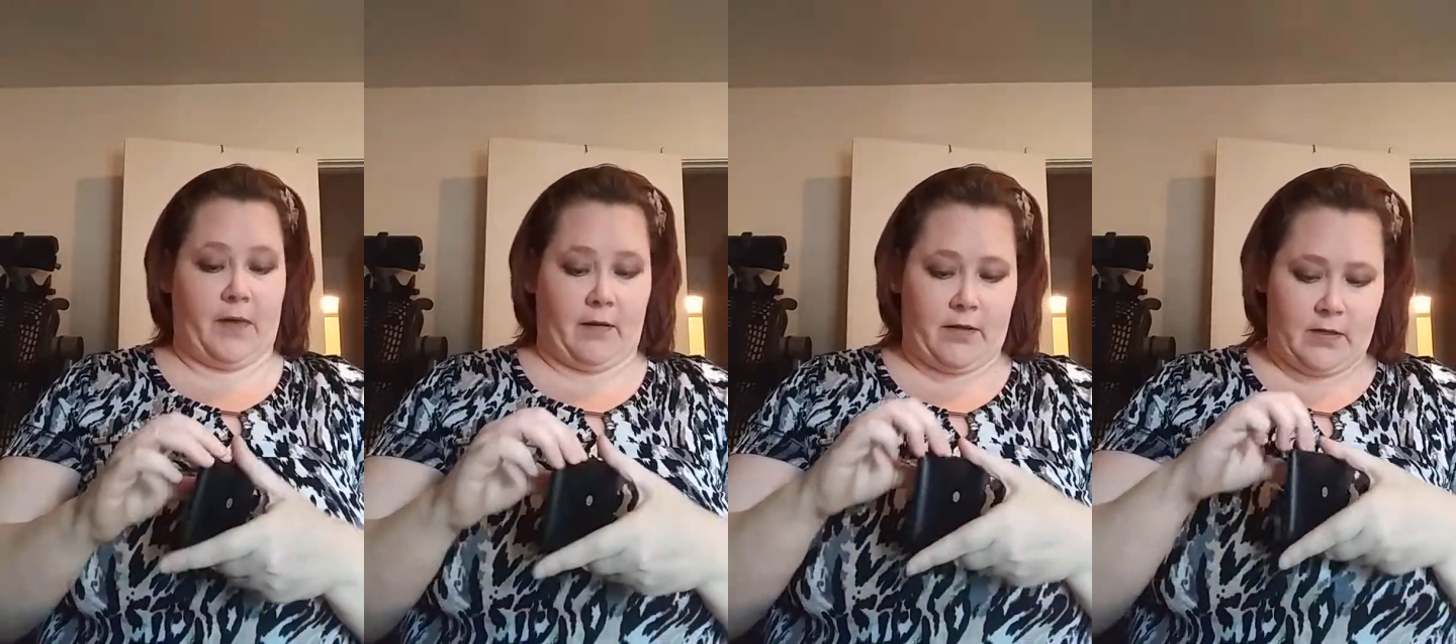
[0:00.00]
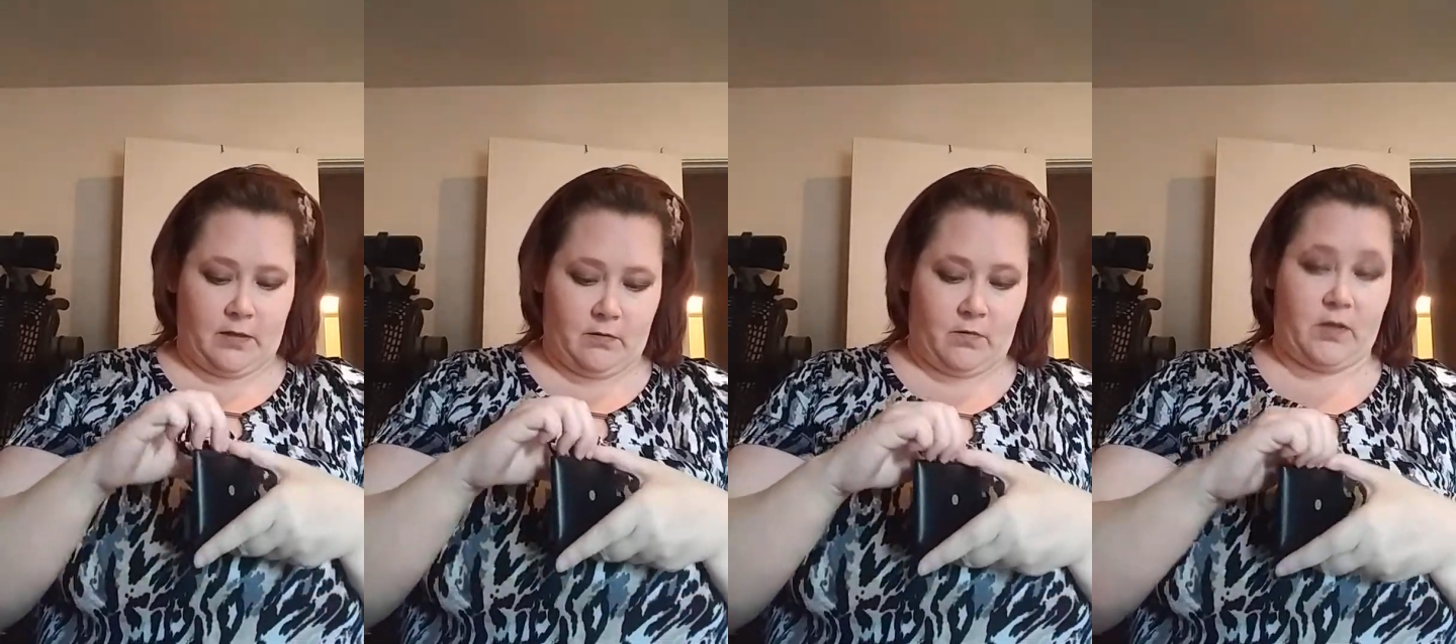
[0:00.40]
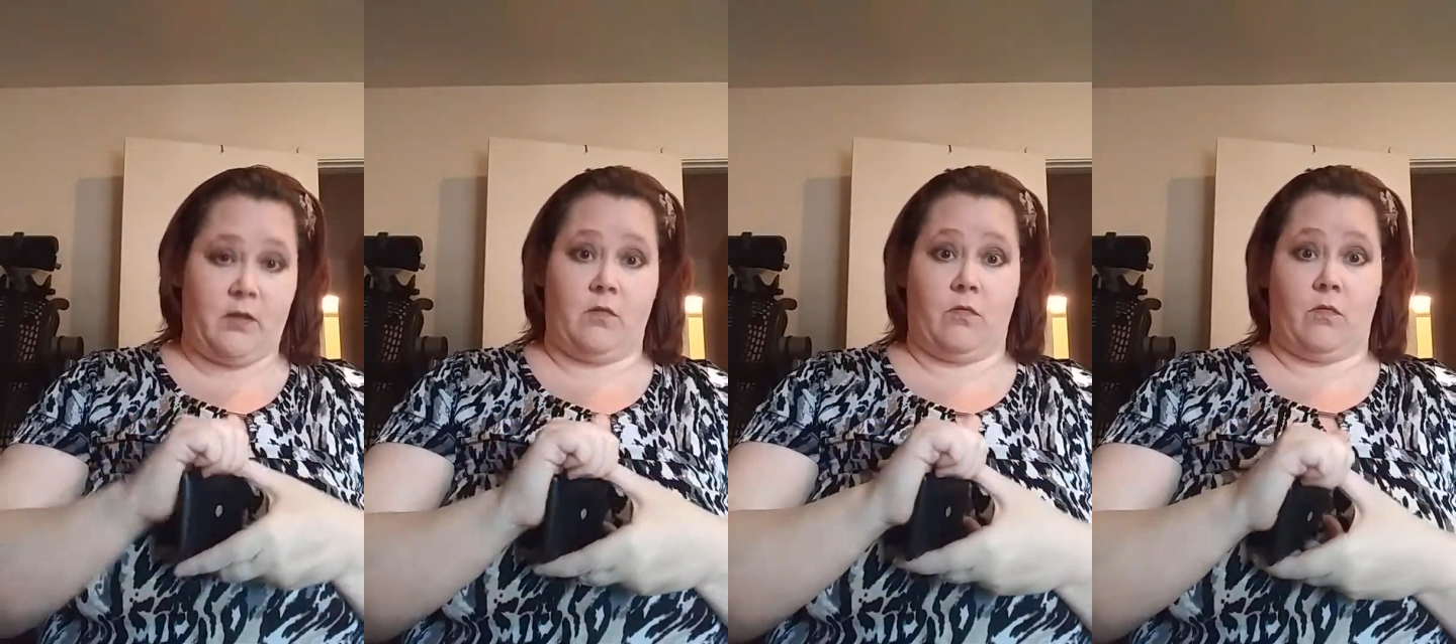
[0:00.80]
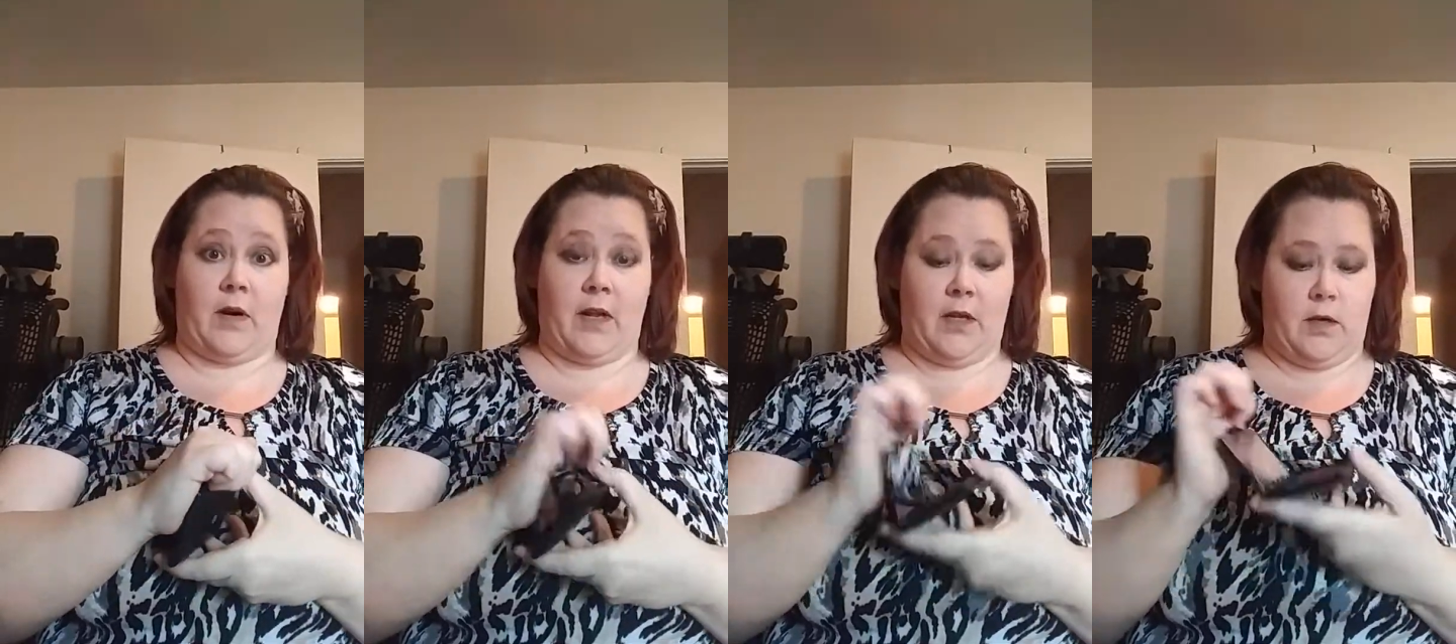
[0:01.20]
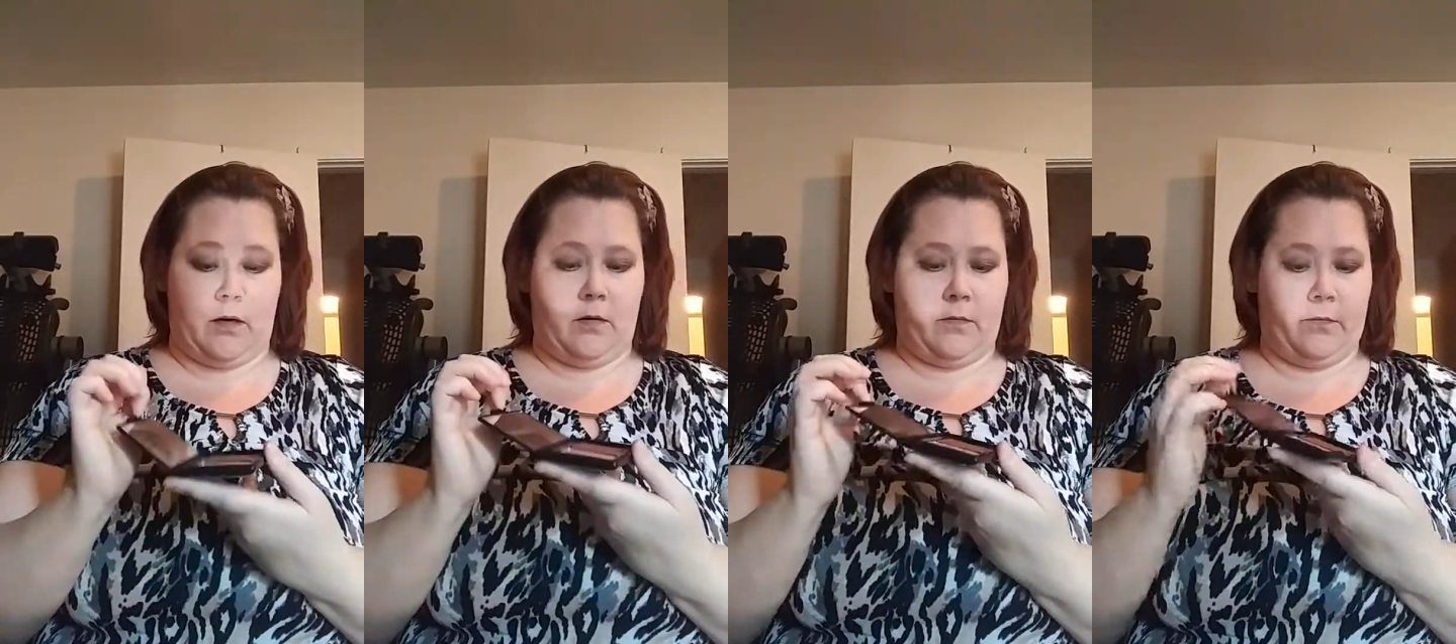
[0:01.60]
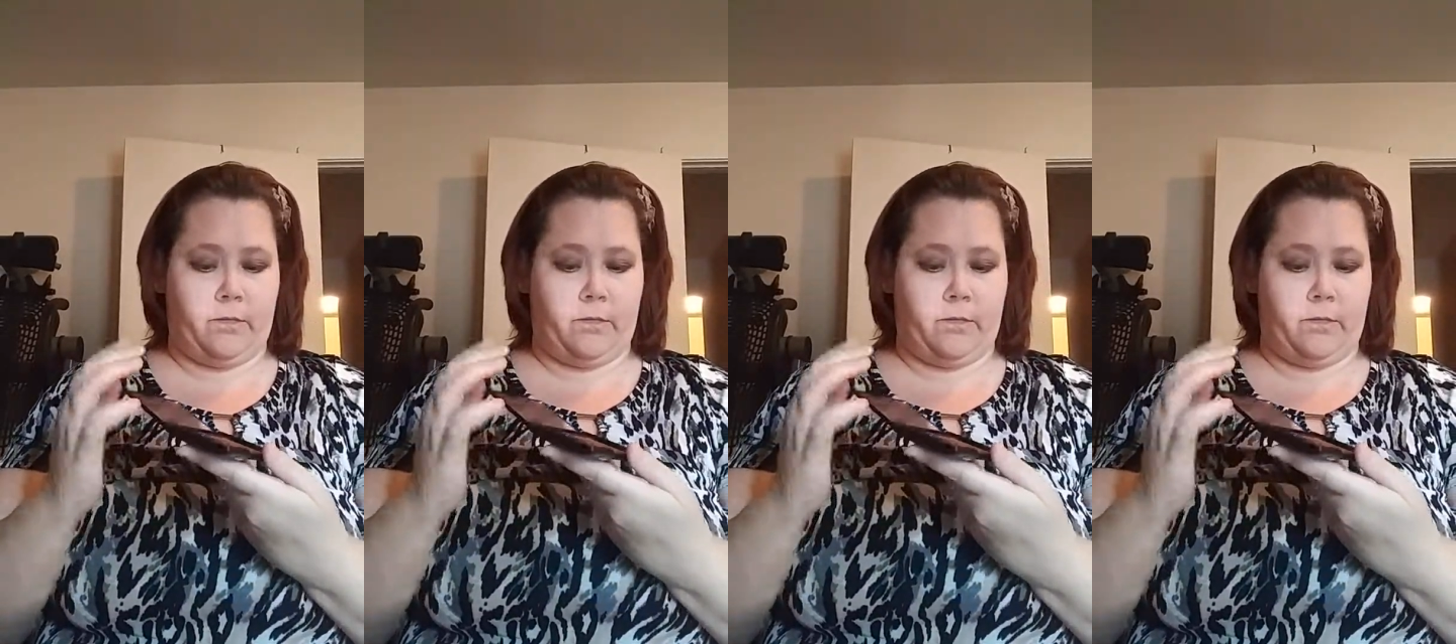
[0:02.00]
palette, which is right here.